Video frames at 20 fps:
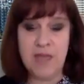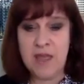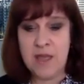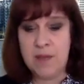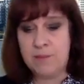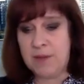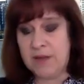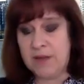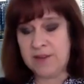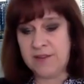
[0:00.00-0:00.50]

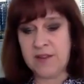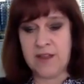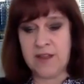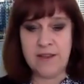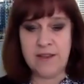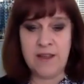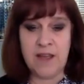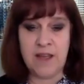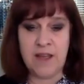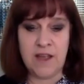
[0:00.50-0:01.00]
But
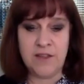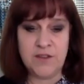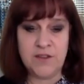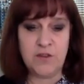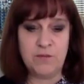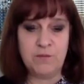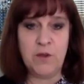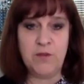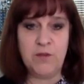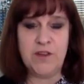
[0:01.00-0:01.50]
I
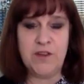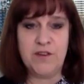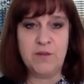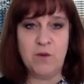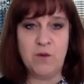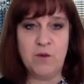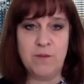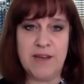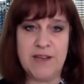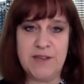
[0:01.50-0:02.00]
sort of moved
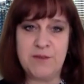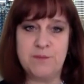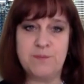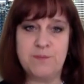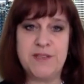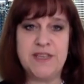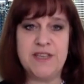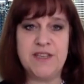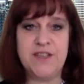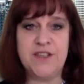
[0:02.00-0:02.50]
into more
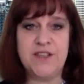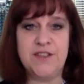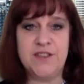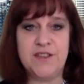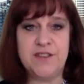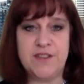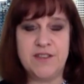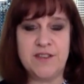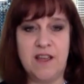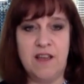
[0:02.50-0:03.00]
management positions
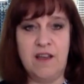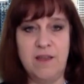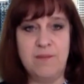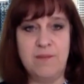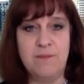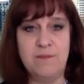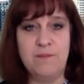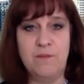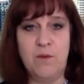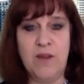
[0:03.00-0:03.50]
as the
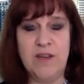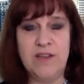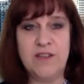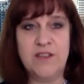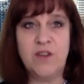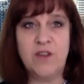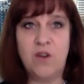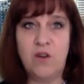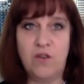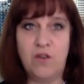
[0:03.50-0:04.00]
time
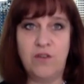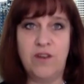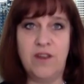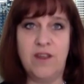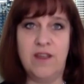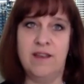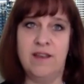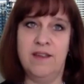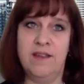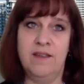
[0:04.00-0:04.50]
went on.
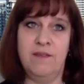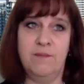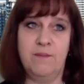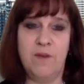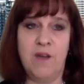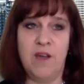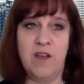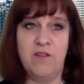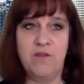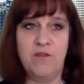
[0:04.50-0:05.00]

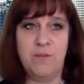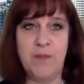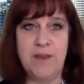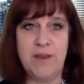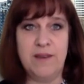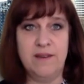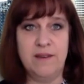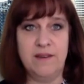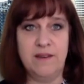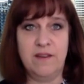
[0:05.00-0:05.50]
I've
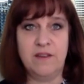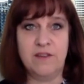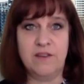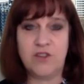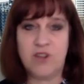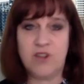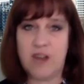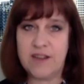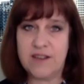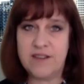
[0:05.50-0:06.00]
been
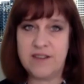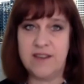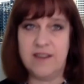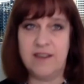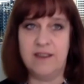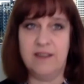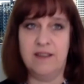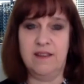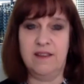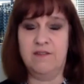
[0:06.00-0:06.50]

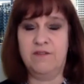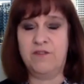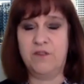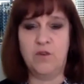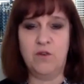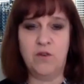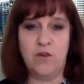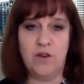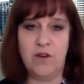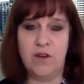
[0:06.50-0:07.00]
contracting
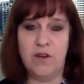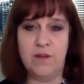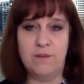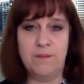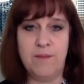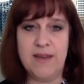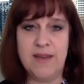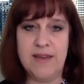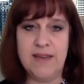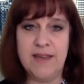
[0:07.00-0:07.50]
for
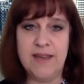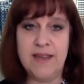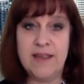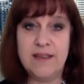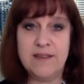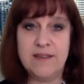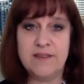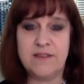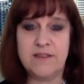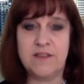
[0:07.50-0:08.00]
many
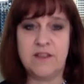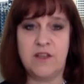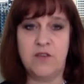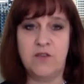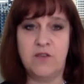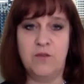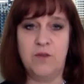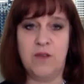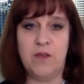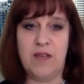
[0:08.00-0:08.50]
years,
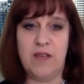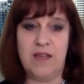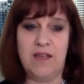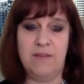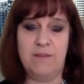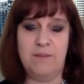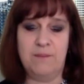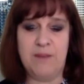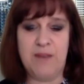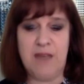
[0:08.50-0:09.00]
so
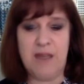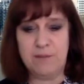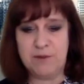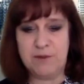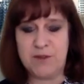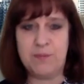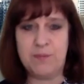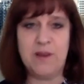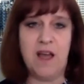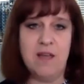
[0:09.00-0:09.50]
been
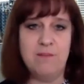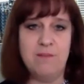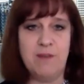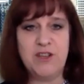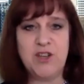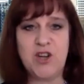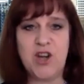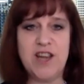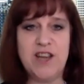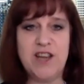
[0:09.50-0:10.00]
able to ply
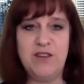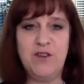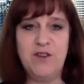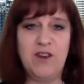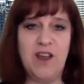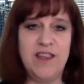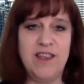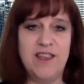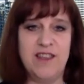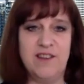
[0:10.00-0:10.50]
my trade, if
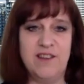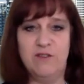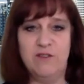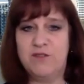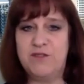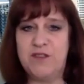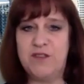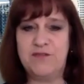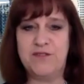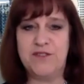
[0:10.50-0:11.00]
you like, in
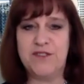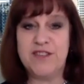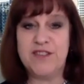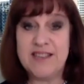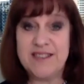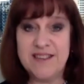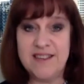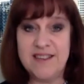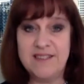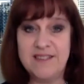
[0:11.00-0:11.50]
lots of different
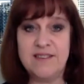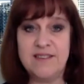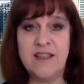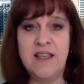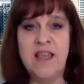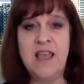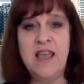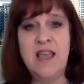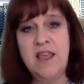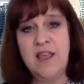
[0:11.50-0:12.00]
settings.
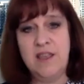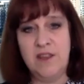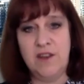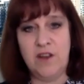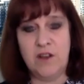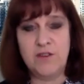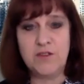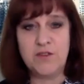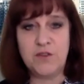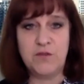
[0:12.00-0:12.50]
You
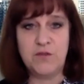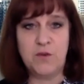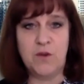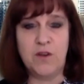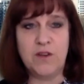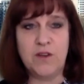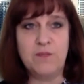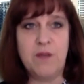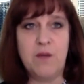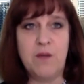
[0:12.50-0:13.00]
know, sort of
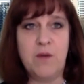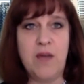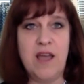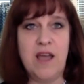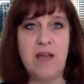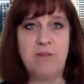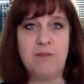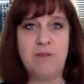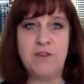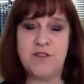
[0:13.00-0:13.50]
worked my way
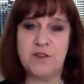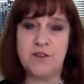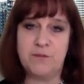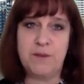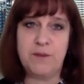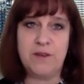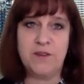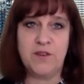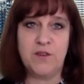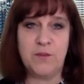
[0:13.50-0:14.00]
up to sort
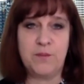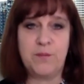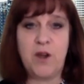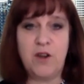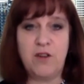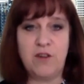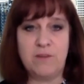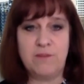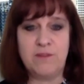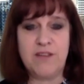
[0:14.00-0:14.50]
of be a sort of
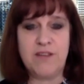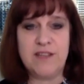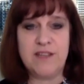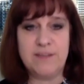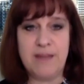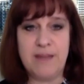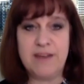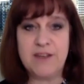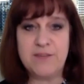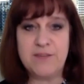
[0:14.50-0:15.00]
program test
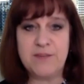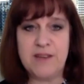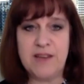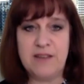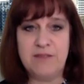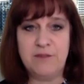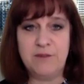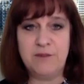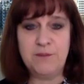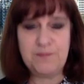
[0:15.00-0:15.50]
management
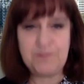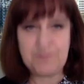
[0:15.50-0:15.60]
level.